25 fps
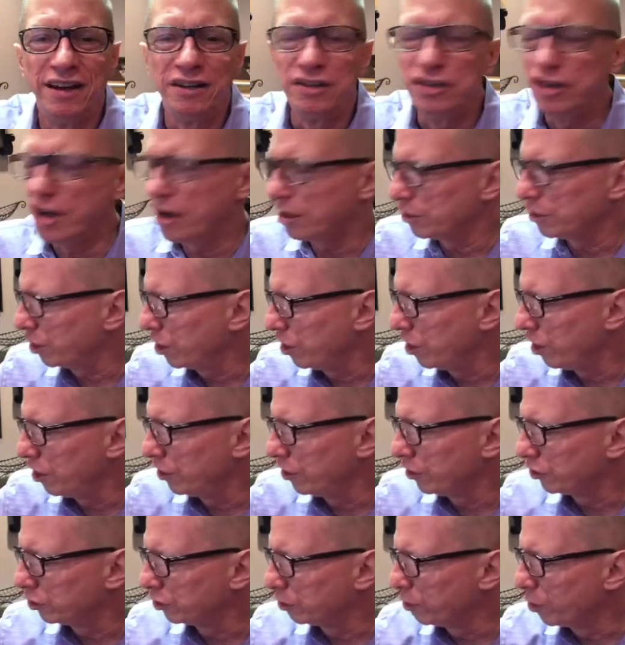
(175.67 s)
Daughter
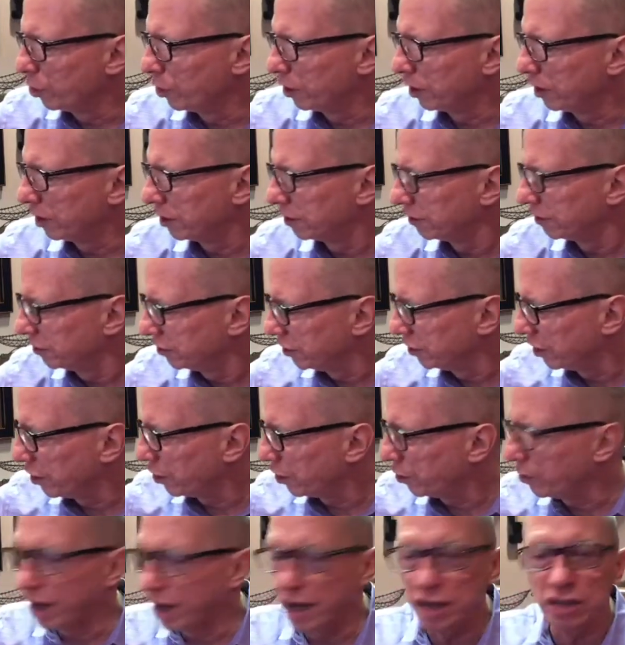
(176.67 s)
called this morning, said our
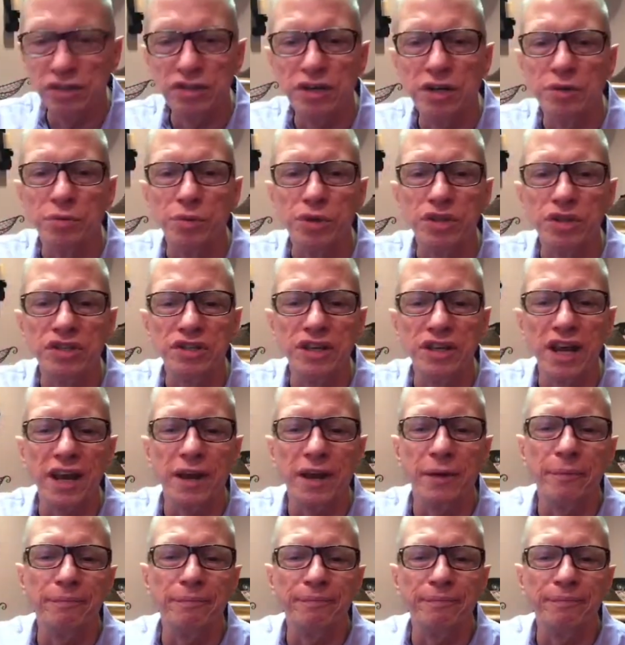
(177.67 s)
grandson was sick.